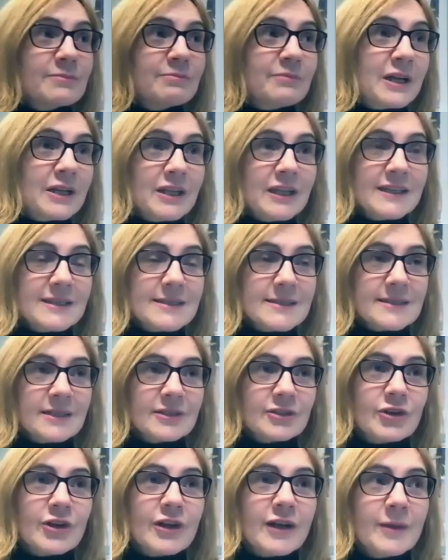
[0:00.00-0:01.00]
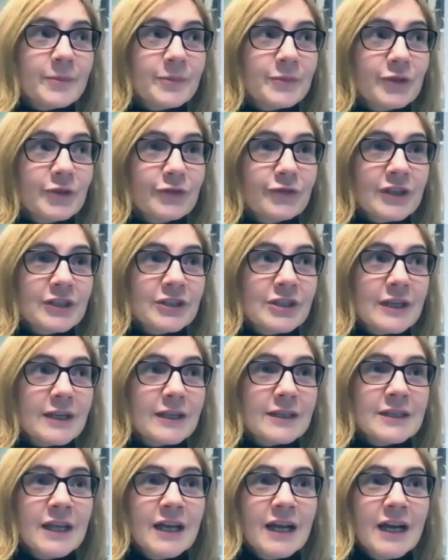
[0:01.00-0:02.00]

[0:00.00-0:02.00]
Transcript: money, etc., to fund it.